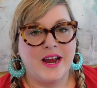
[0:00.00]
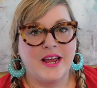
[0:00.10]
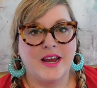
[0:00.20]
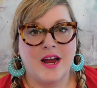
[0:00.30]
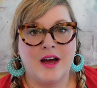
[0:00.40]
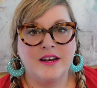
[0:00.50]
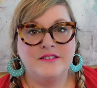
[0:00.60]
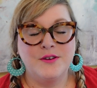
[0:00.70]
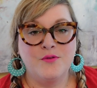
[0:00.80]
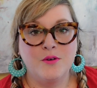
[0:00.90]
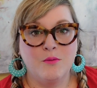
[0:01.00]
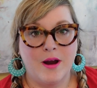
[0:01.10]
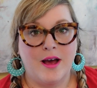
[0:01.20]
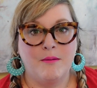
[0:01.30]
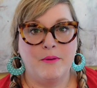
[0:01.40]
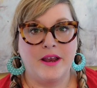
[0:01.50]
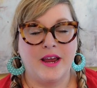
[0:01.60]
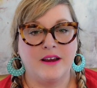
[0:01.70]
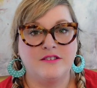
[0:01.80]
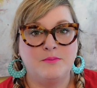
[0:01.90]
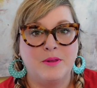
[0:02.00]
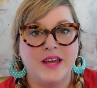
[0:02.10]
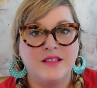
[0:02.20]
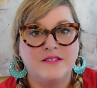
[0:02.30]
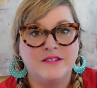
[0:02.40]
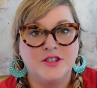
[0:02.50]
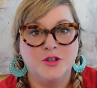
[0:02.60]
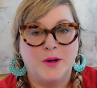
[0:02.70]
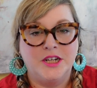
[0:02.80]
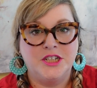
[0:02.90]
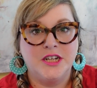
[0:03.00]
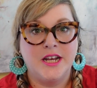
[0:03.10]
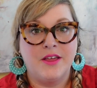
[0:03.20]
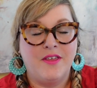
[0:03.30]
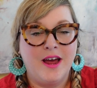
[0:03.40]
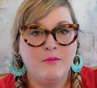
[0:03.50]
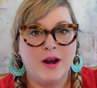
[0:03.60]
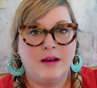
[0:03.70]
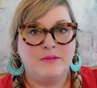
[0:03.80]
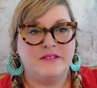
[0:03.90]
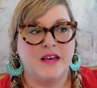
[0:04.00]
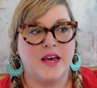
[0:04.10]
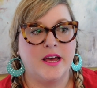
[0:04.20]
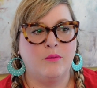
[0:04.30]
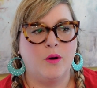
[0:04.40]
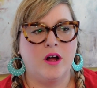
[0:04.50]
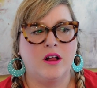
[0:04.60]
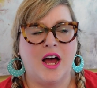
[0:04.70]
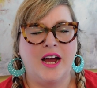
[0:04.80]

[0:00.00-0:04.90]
and I got a different rep and I explained the situation and that rep said, well,